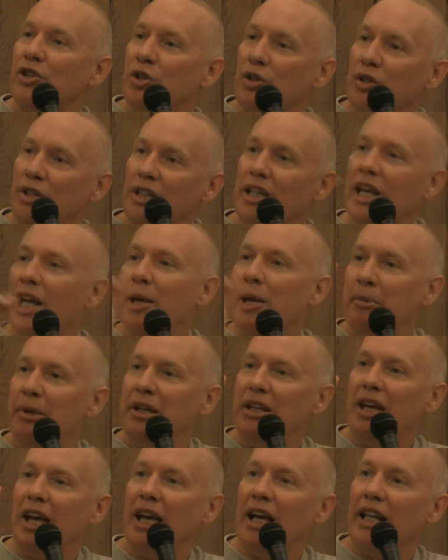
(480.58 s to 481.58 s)
your yay be
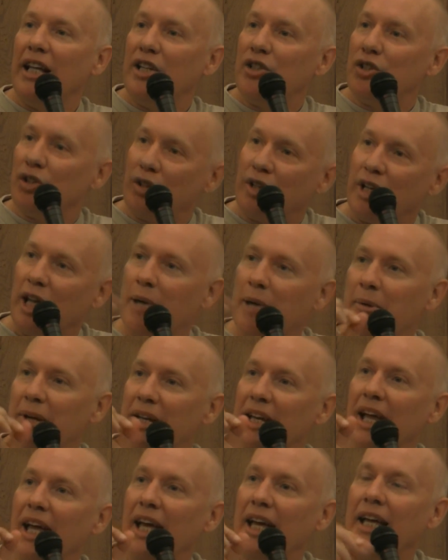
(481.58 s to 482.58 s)
yay, that your may be
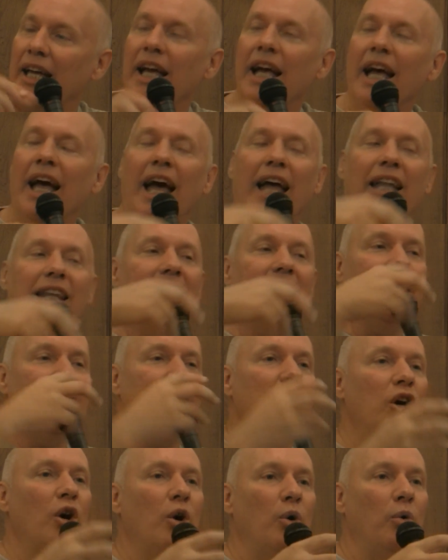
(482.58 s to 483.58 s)
nay. And the
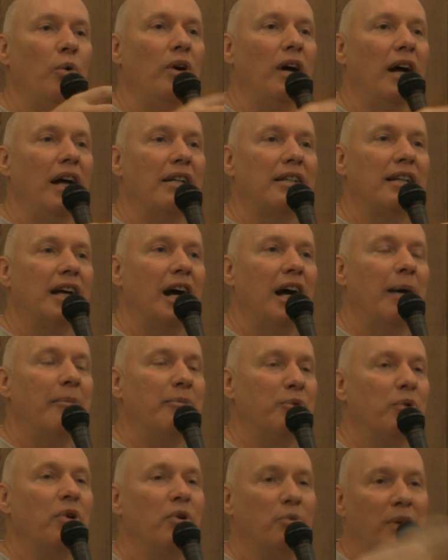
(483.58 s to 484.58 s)
ego at
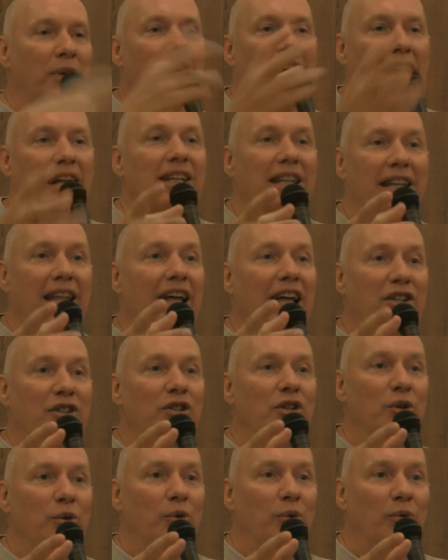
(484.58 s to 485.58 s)
times will react to that
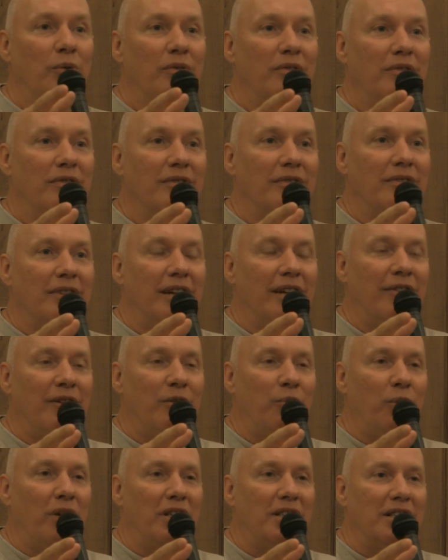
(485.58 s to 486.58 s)
too. If
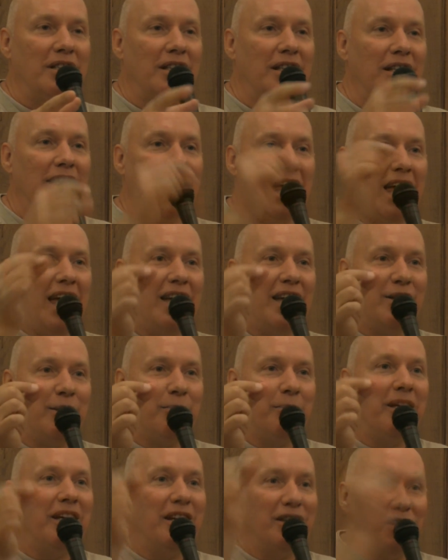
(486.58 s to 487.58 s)
it wants the nay to
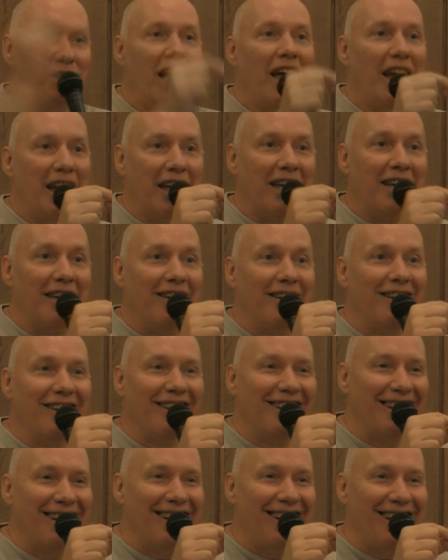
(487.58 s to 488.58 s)
be a yay,
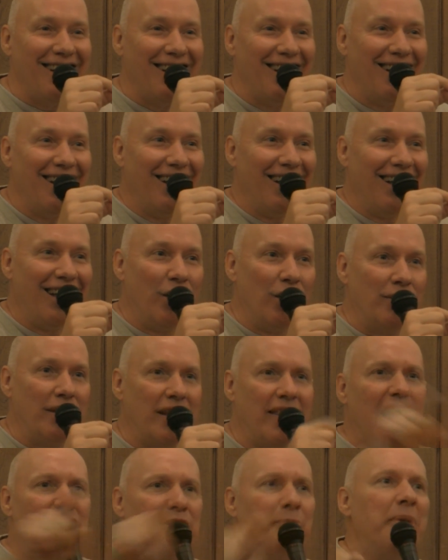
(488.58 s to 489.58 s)
say,
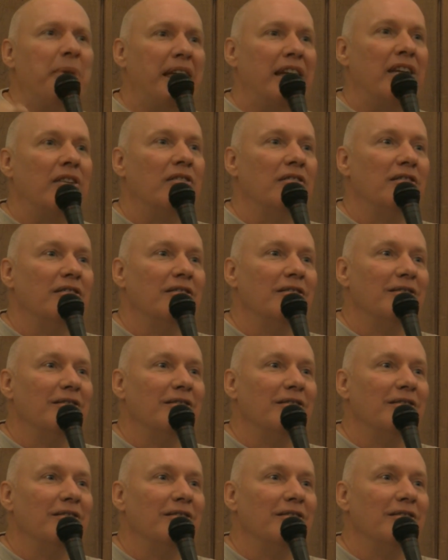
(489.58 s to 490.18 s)
that's mean.